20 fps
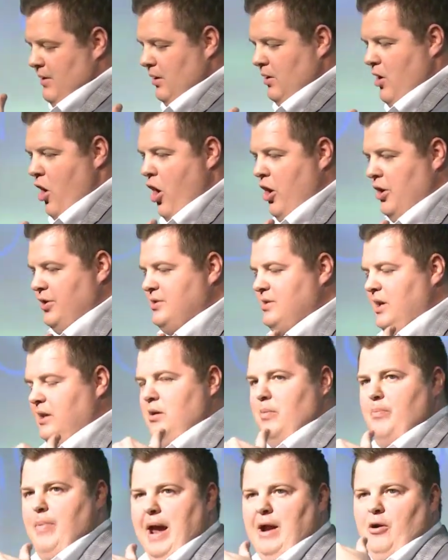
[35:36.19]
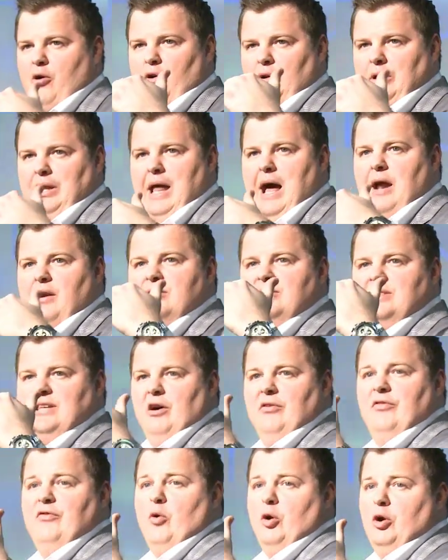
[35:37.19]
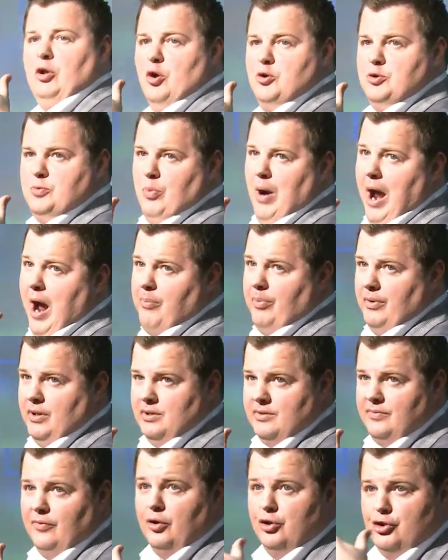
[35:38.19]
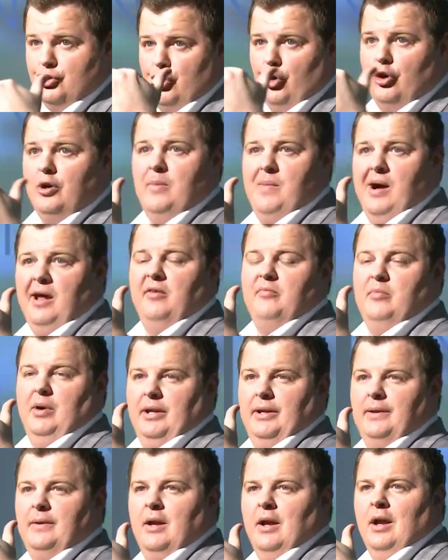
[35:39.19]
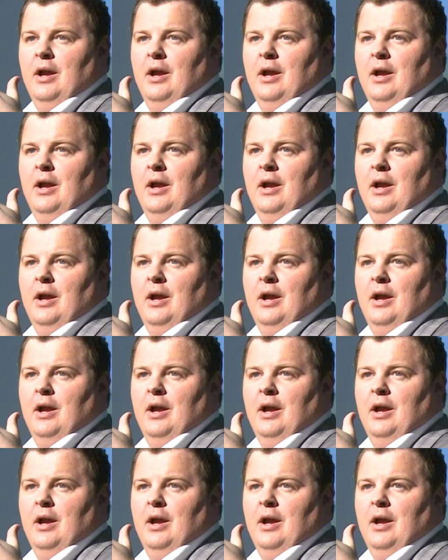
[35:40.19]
the laws say the bank are only allowed to sell foreclosed properties for a certain amount of money.